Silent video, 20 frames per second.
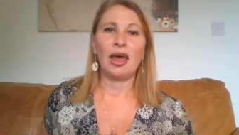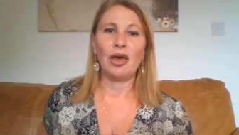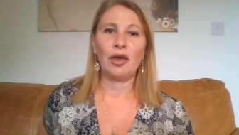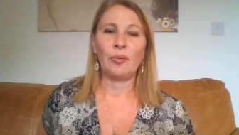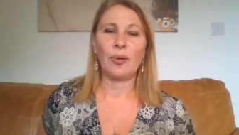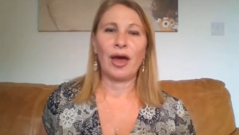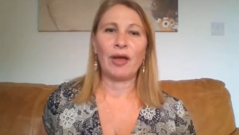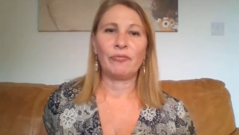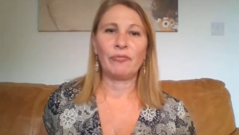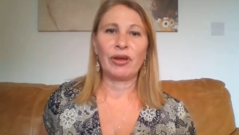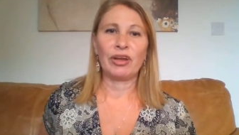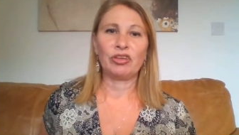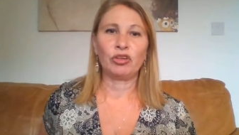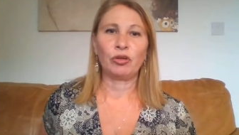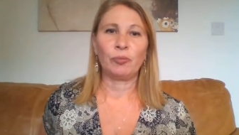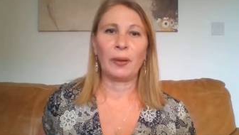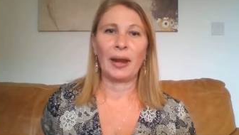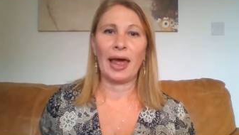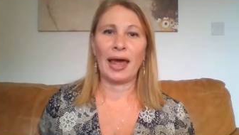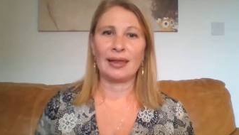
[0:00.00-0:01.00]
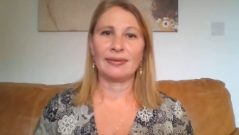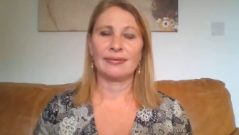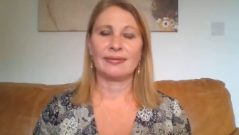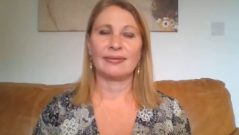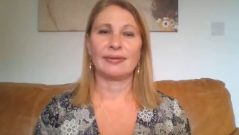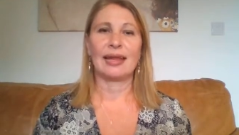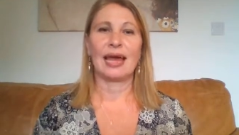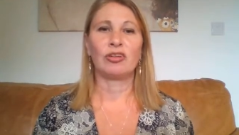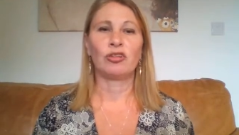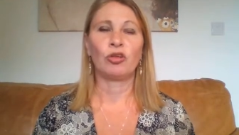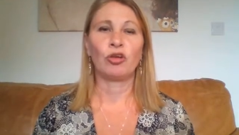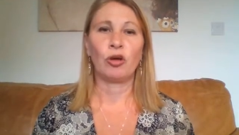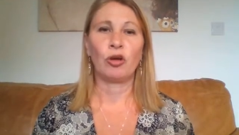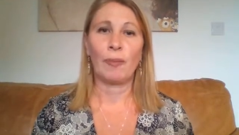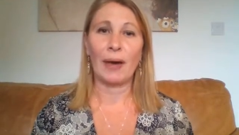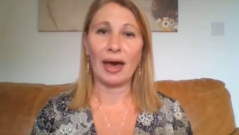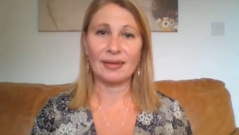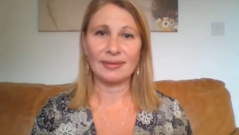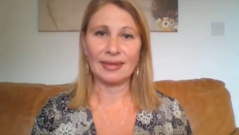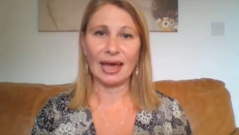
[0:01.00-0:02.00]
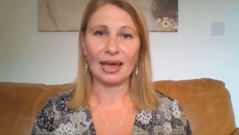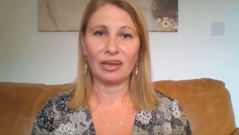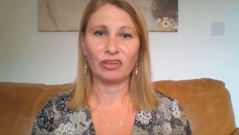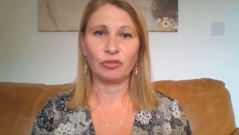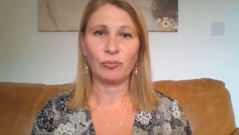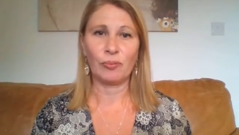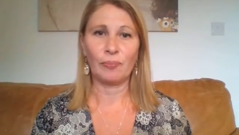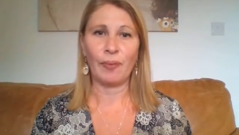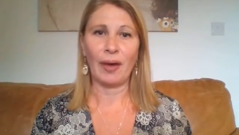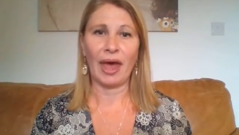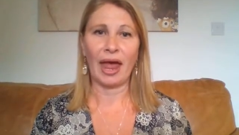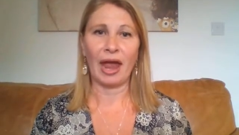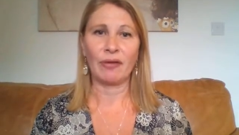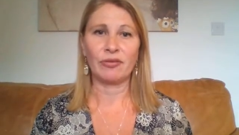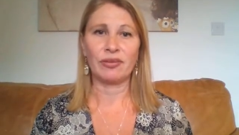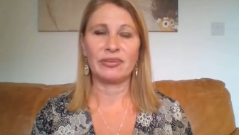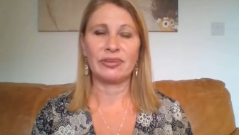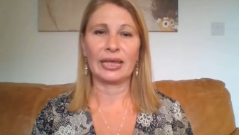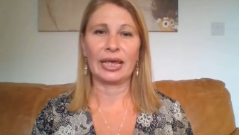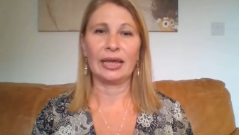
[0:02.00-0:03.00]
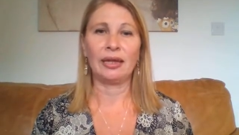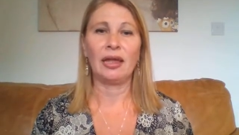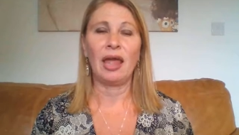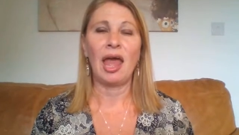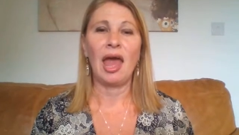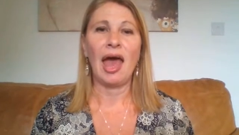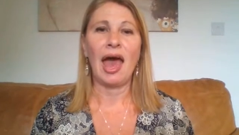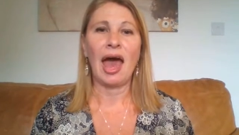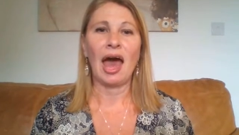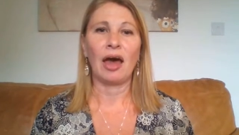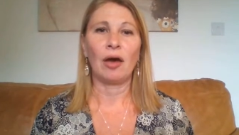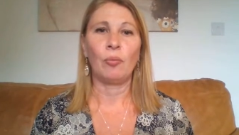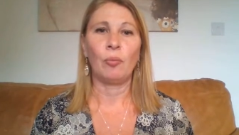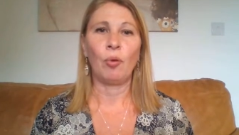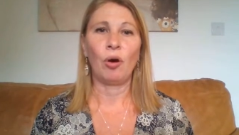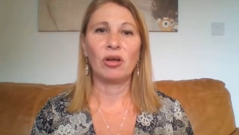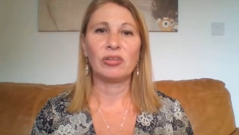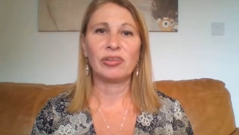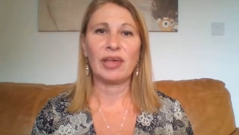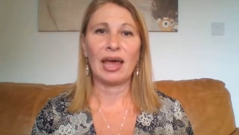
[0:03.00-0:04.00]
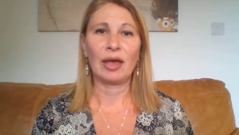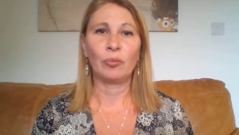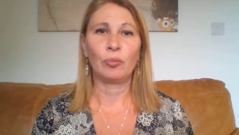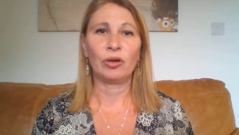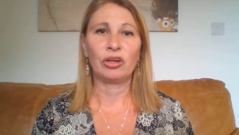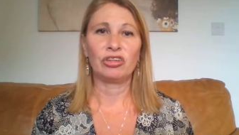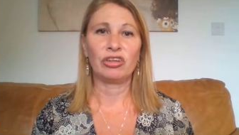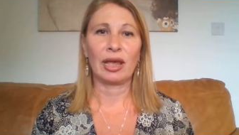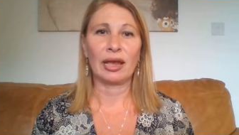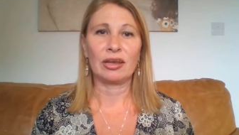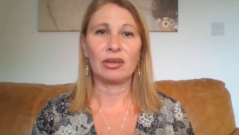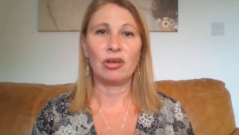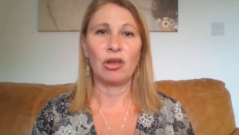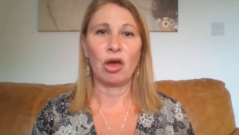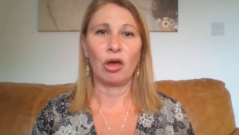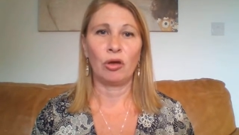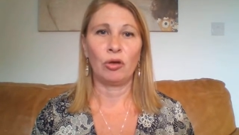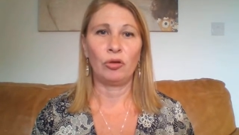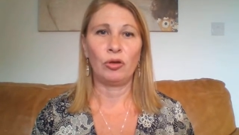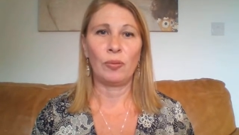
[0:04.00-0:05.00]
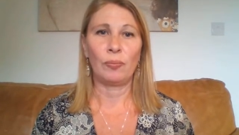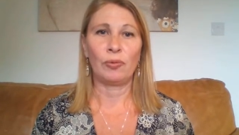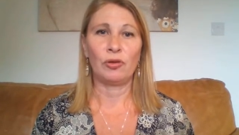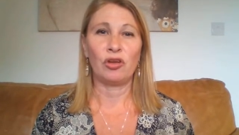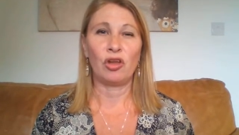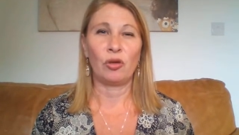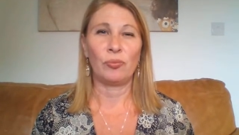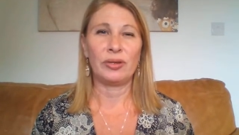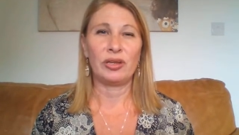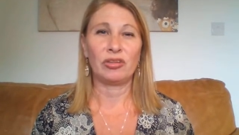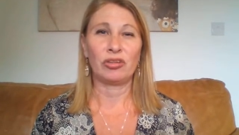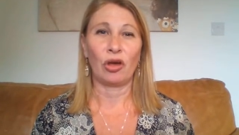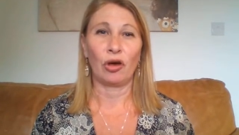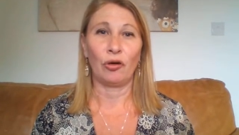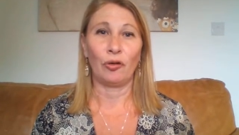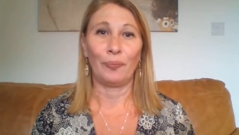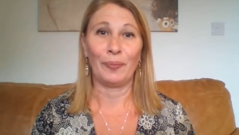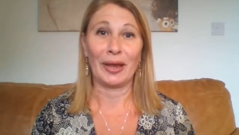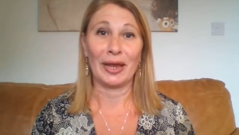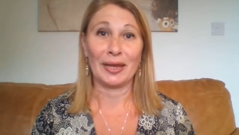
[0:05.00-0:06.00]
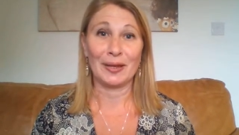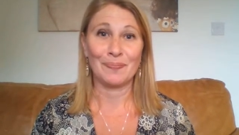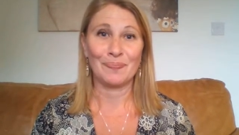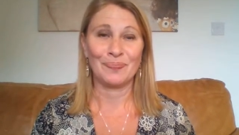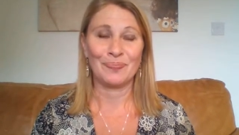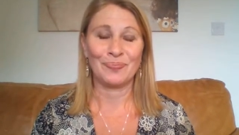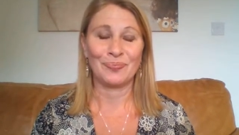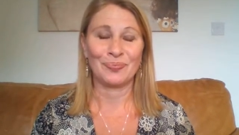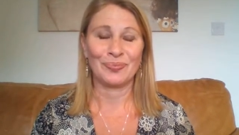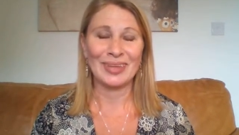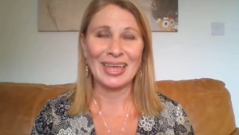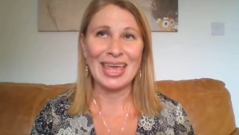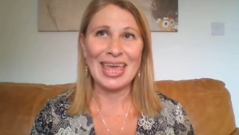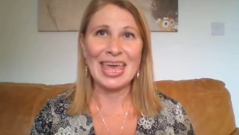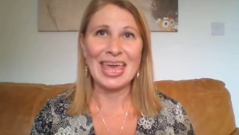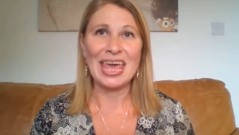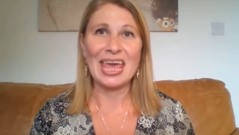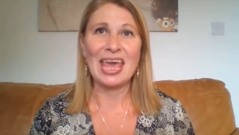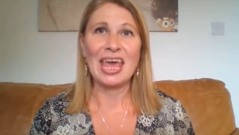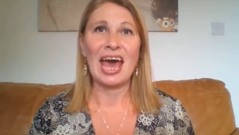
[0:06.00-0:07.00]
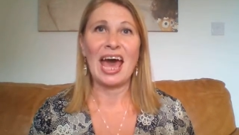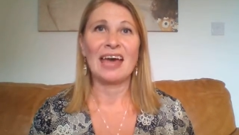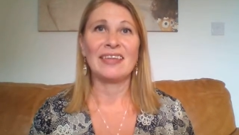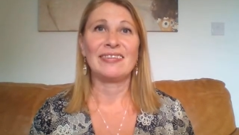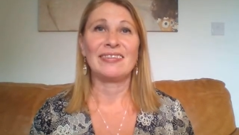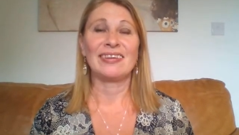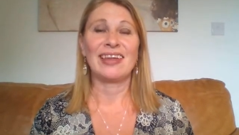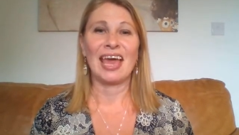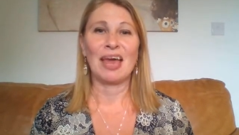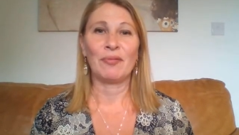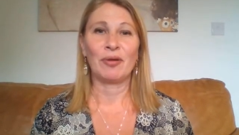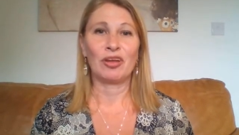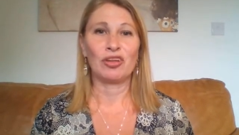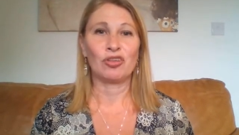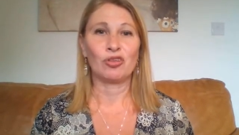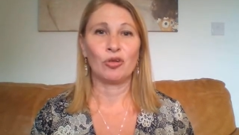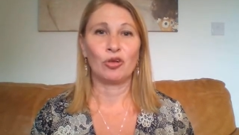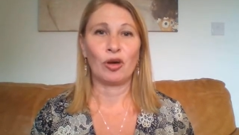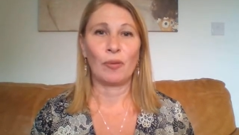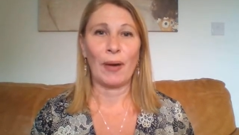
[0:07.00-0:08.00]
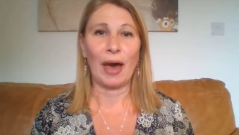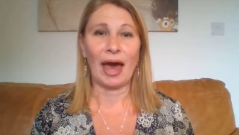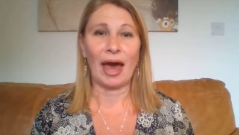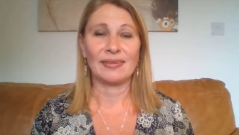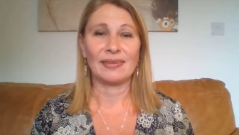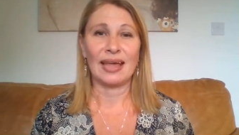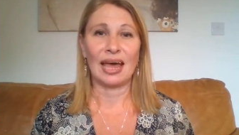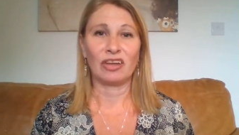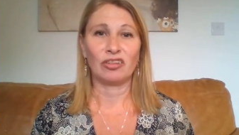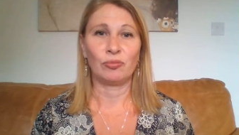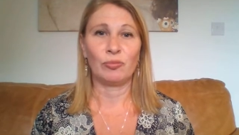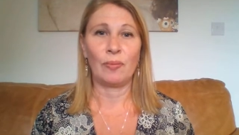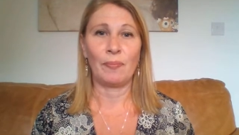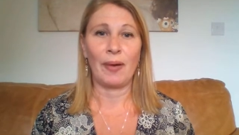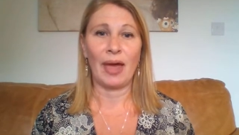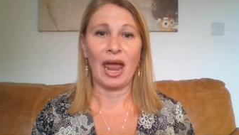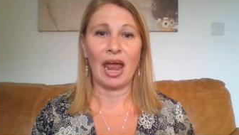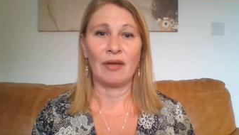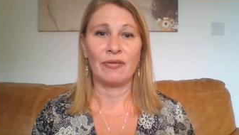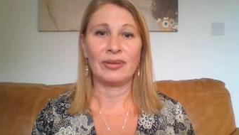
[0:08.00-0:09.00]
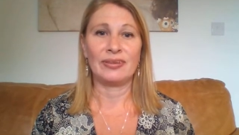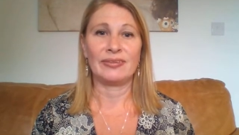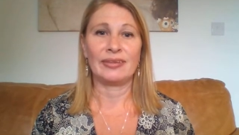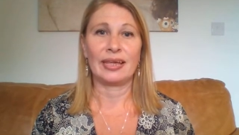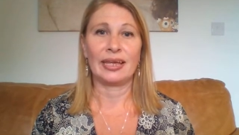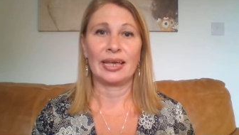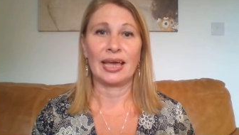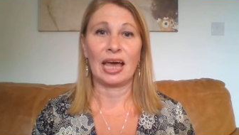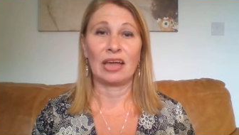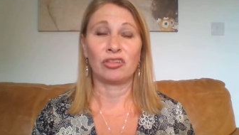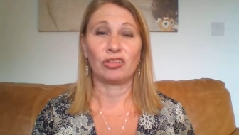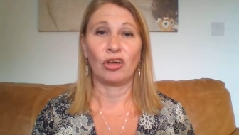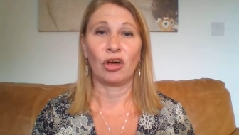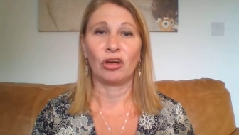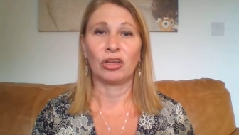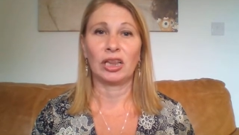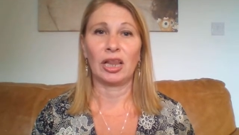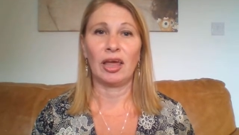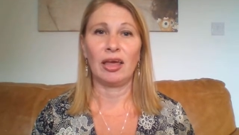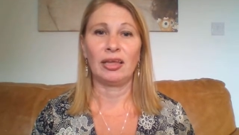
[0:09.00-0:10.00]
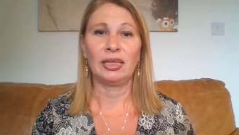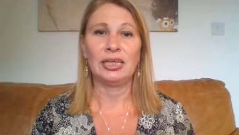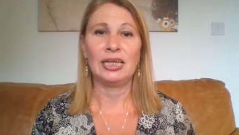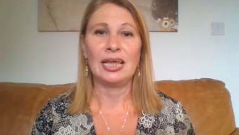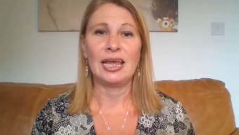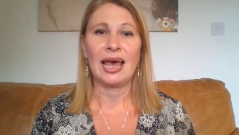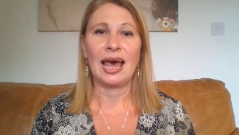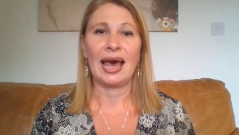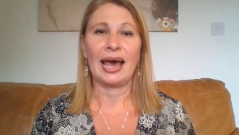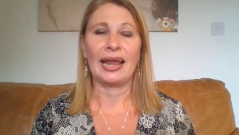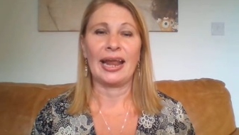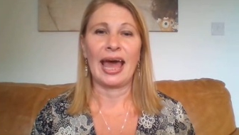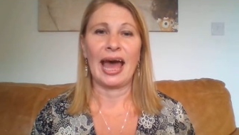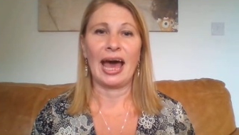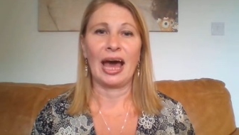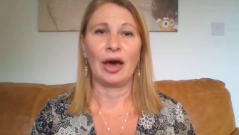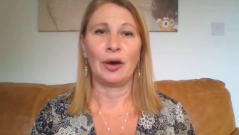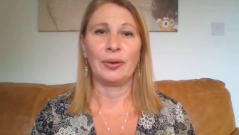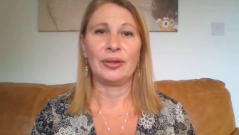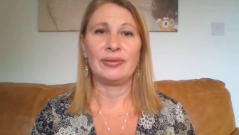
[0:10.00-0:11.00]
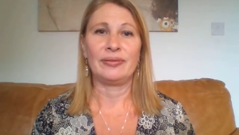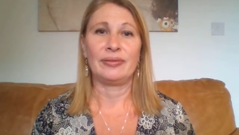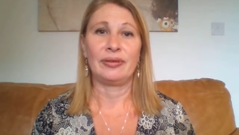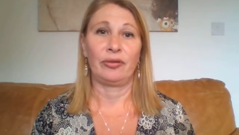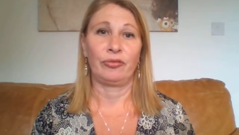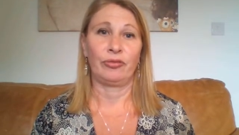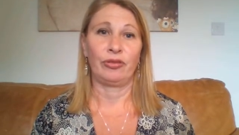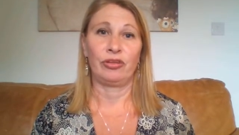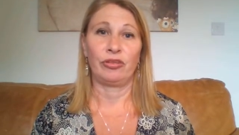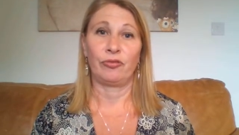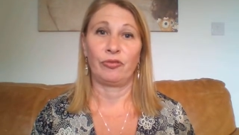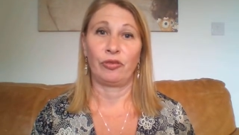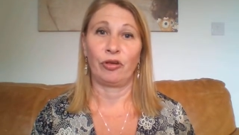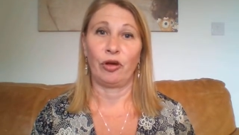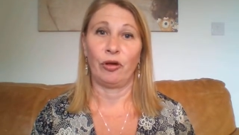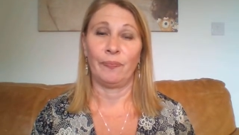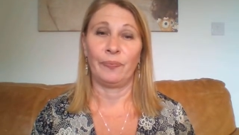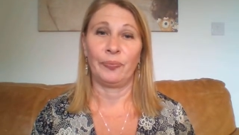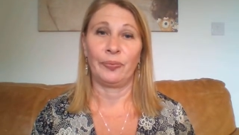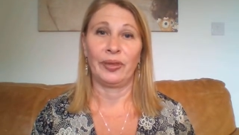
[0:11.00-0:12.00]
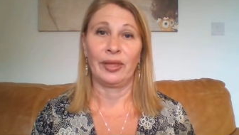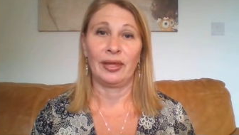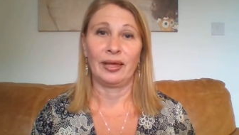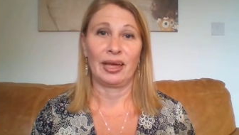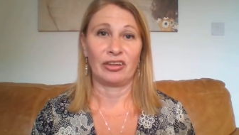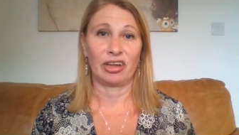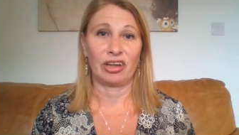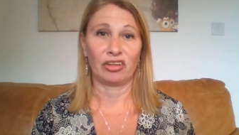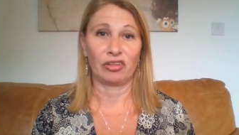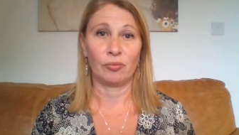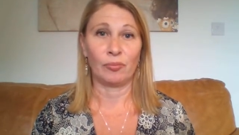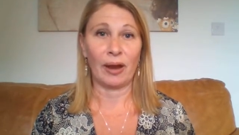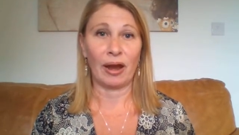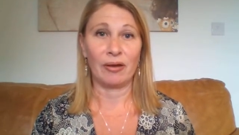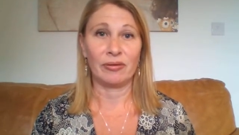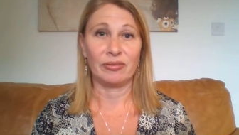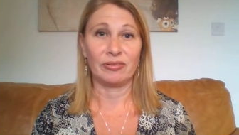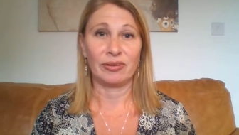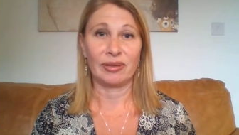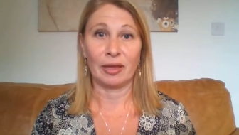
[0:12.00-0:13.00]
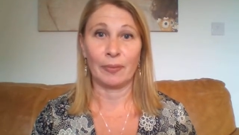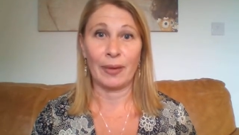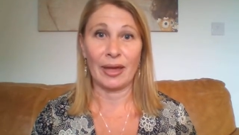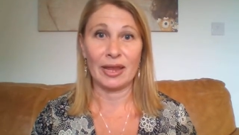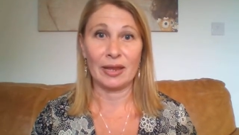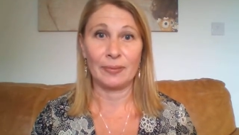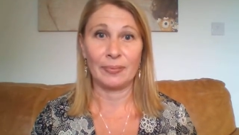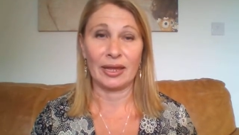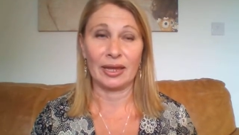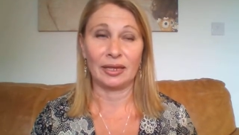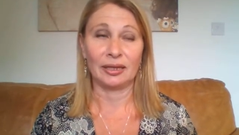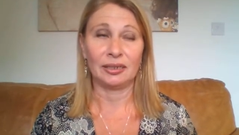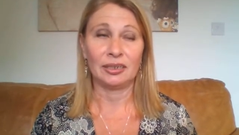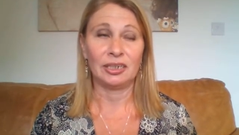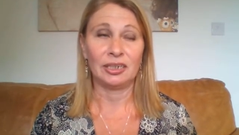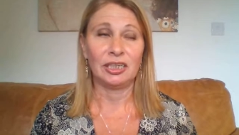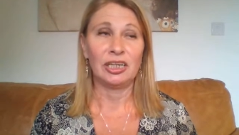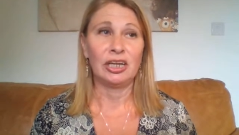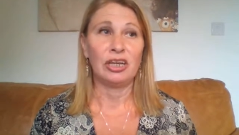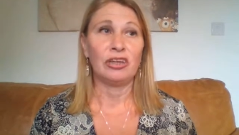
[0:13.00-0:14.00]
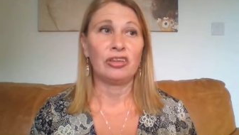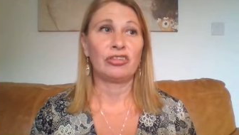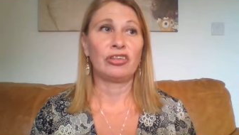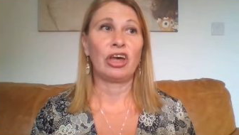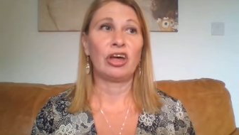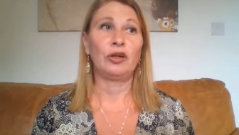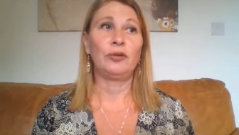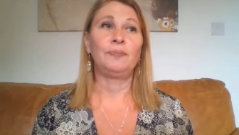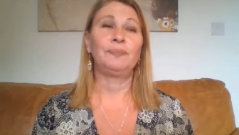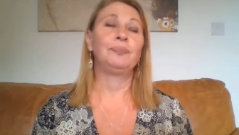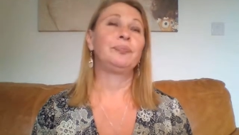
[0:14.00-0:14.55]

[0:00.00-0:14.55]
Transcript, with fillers: Hello, I'm Rachel Plant and I talk about attachment parenting and what I wish I'd known but nobody told me. Today I'm going to talk about attachment parenting a toddler and how it's different from attachment parenting a baby. So